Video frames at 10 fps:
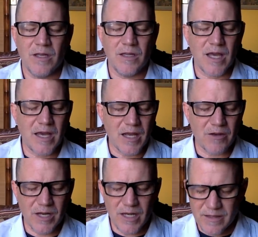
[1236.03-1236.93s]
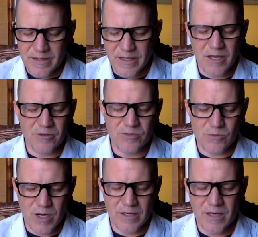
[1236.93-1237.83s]
Let out anything else
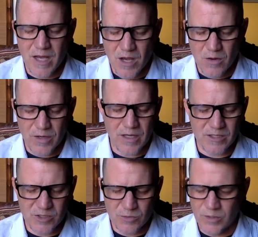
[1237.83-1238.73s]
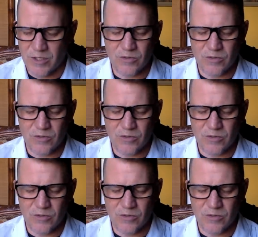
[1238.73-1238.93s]
right now into it.